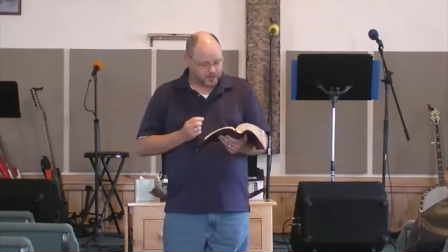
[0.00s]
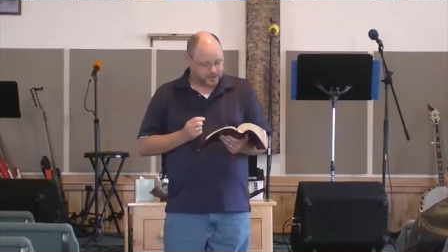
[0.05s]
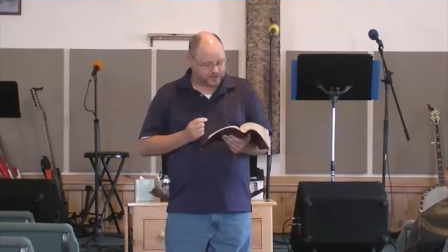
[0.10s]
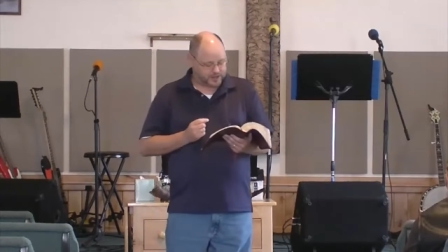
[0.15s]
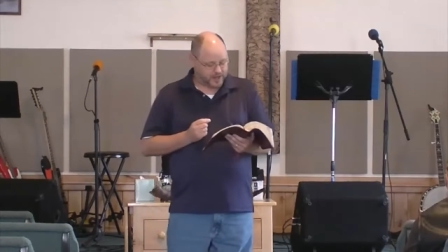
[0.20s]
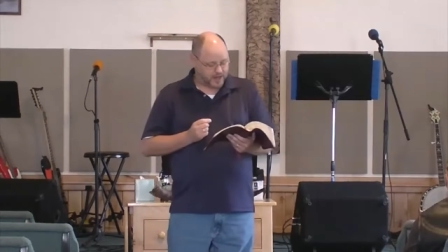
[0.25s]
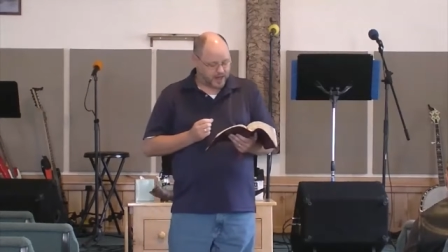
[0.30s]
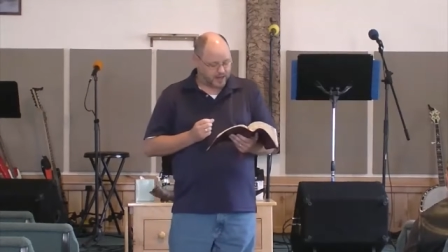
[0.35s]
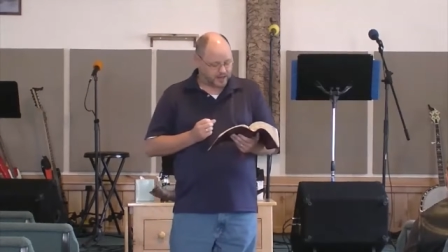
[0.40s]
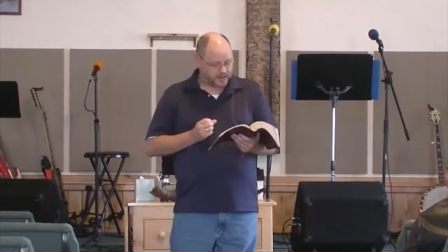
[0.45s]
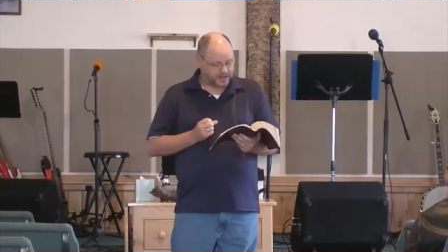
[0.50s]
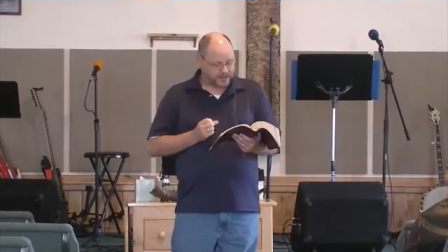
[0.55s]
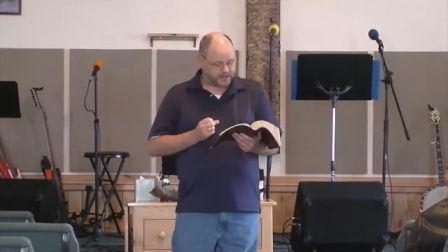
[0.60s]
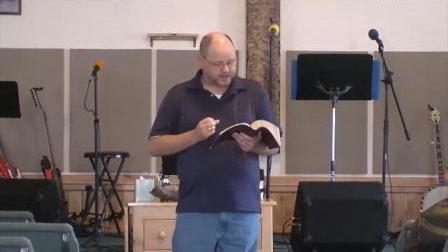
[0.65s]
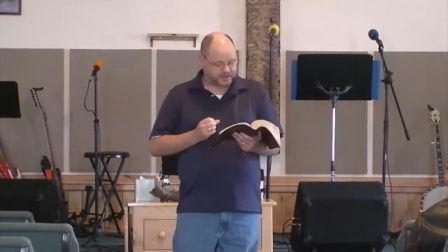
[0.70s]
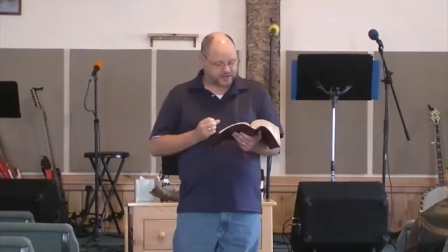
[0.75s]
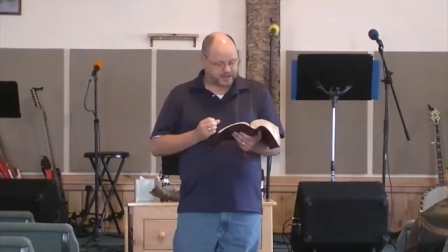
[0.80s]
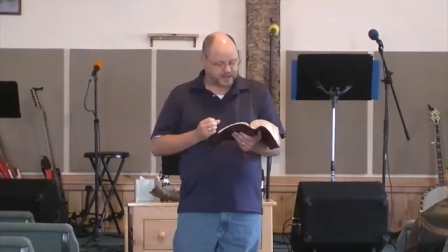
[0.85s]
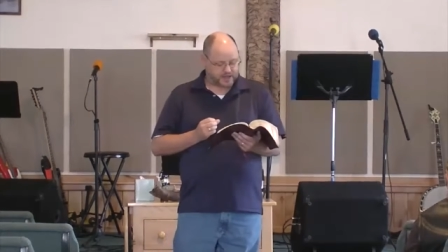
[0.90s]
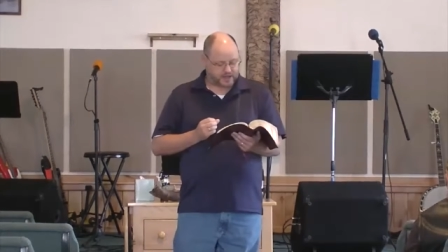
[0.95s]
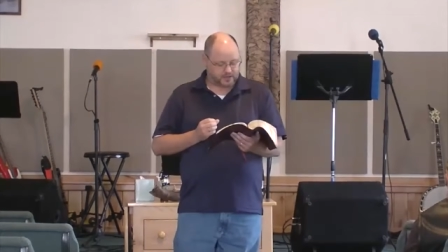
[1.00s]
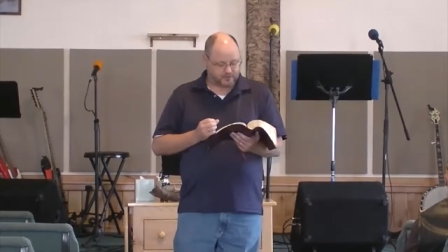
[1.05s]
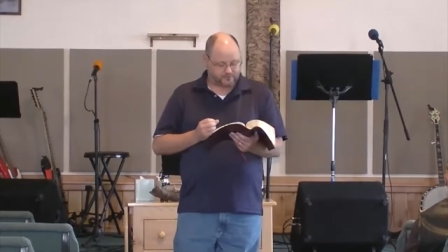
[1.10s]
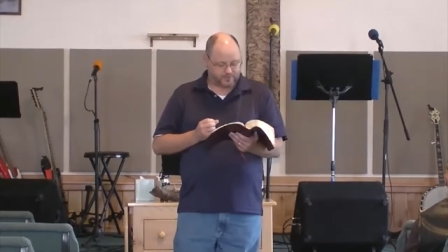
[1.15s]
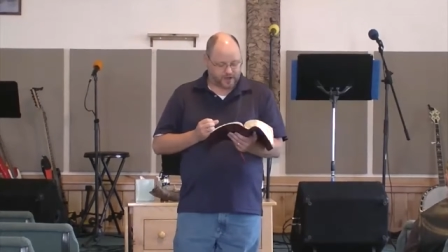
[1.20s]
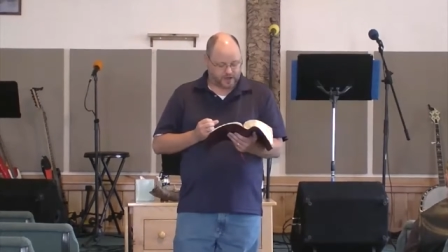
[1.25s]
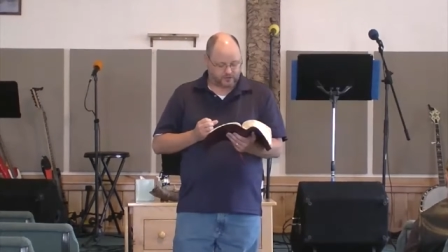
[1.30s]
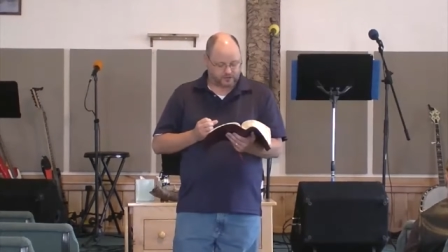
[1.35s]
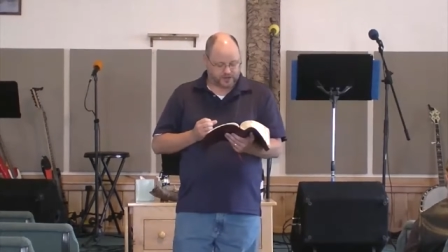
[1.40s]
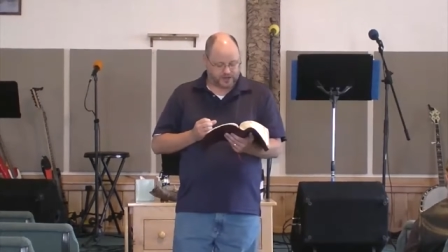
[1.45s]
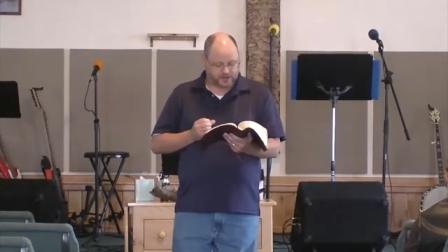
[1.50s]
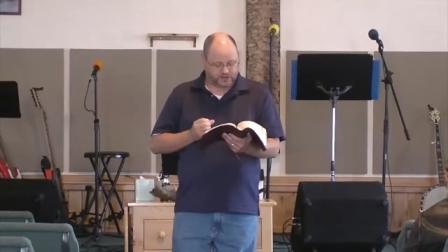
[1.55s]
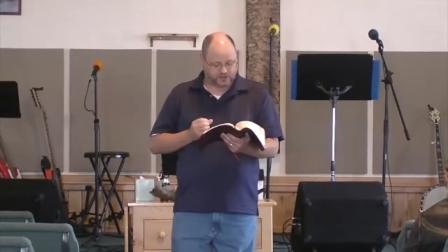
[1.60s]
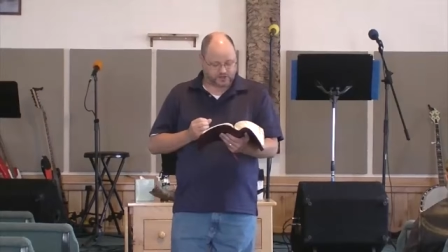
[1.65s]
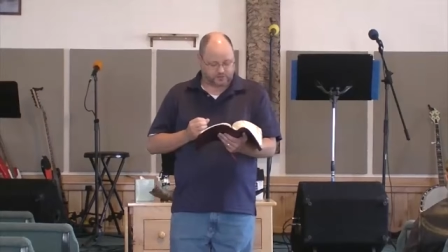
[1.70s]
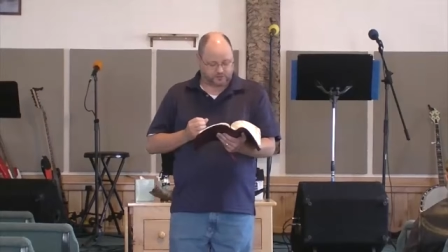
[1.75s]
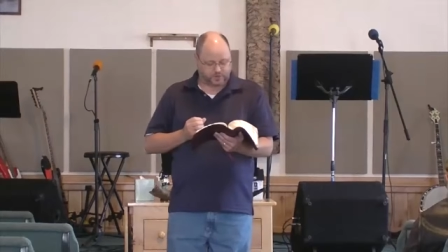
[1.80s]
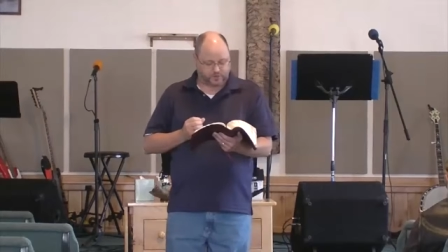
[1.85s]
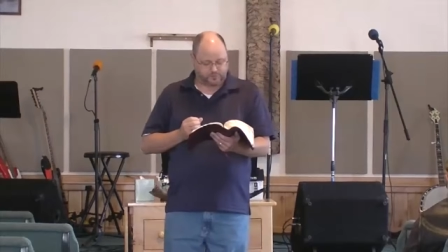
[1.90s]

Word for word: not laying again a foundation of